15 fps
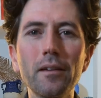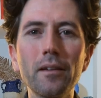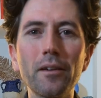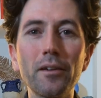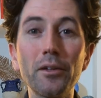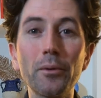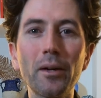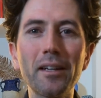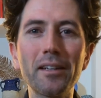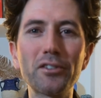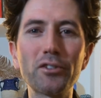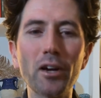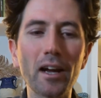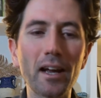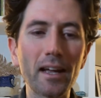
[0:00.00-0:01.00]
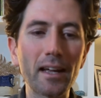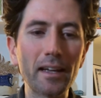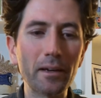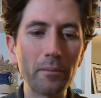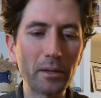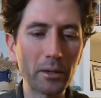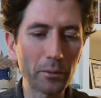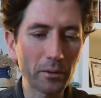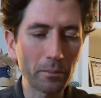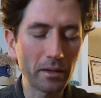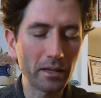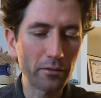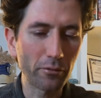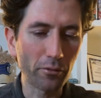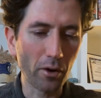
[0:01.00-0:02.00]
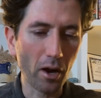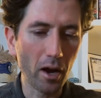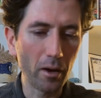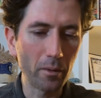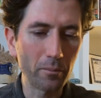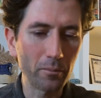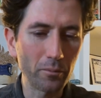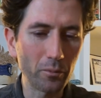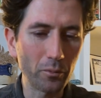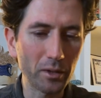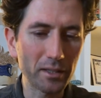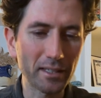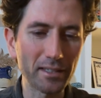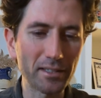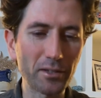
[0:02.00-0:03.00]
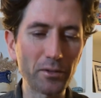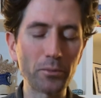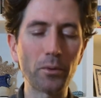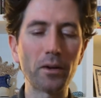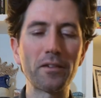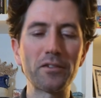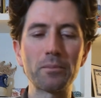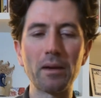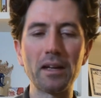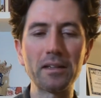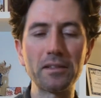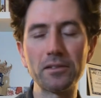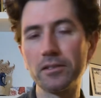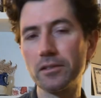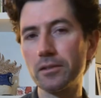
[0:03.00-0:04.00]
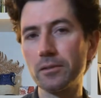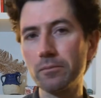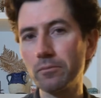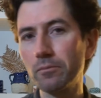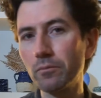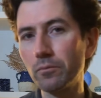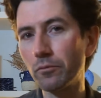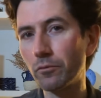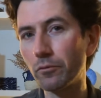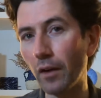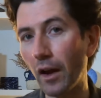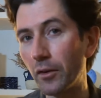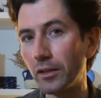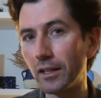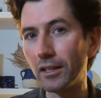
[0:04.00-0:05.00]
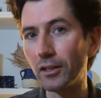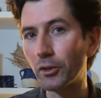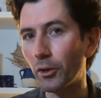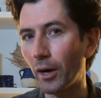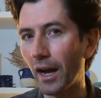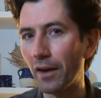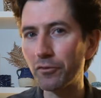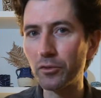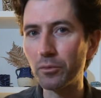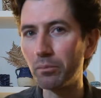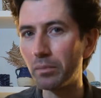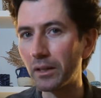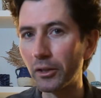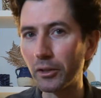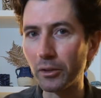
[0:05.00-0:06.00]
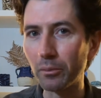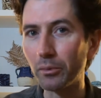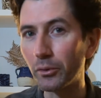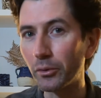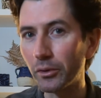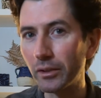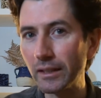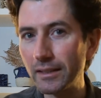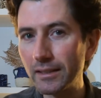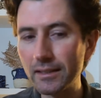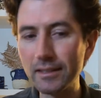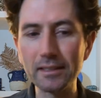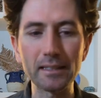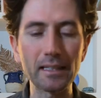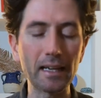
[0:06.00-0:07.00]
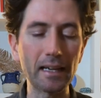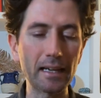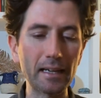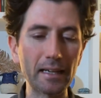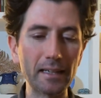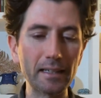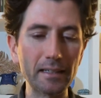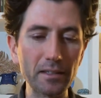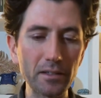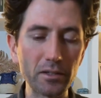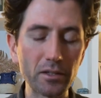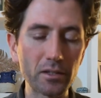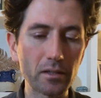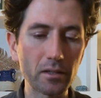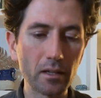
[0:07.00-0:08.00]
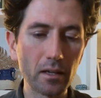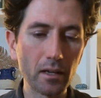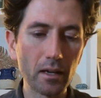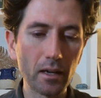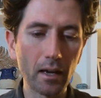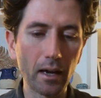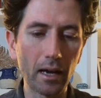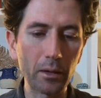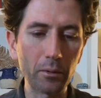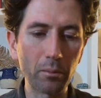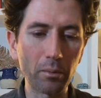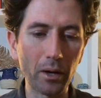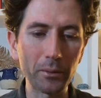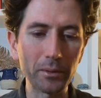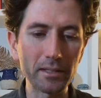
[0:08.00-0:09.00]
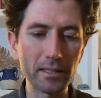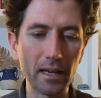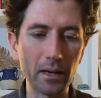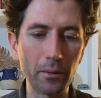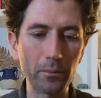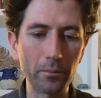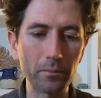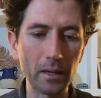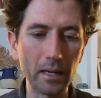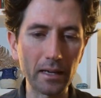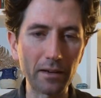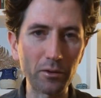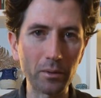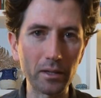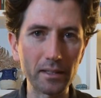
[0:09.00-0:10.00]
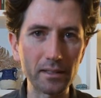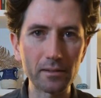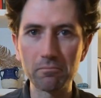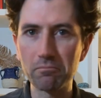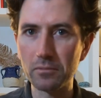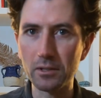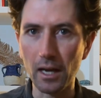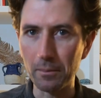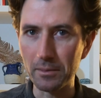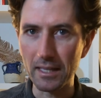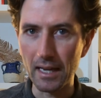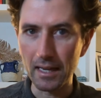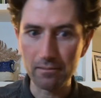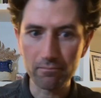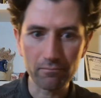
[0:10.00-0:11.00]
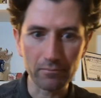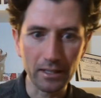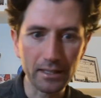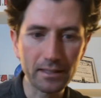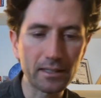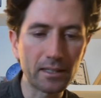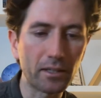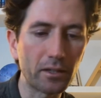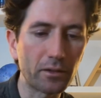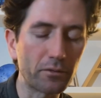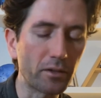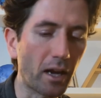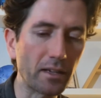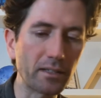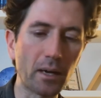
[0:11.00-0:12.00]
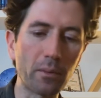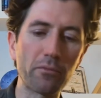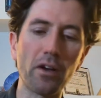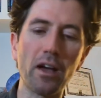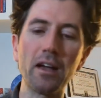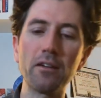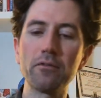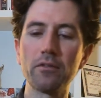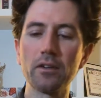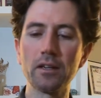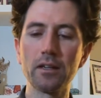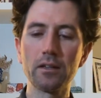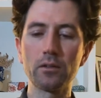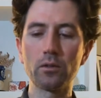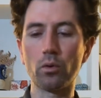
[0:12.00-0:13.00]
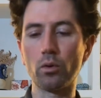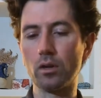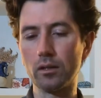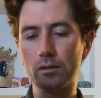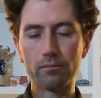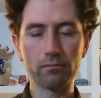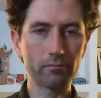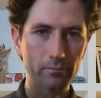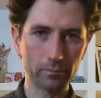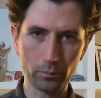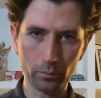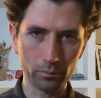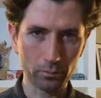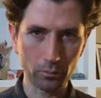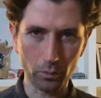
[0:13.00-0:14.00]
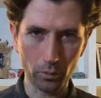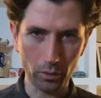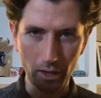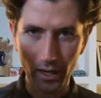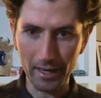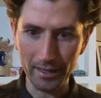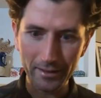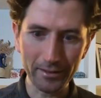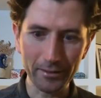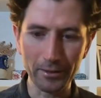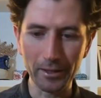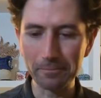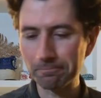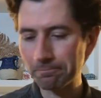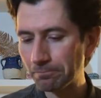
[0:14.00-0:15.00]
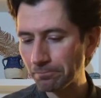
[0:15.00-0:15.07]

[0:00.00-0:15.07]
Are you ready to try a beer with me from what's considered one of Spain's founding craft beer breweries? And I would probably say in everybody's top 10 list here, if not top 5 or higher, right?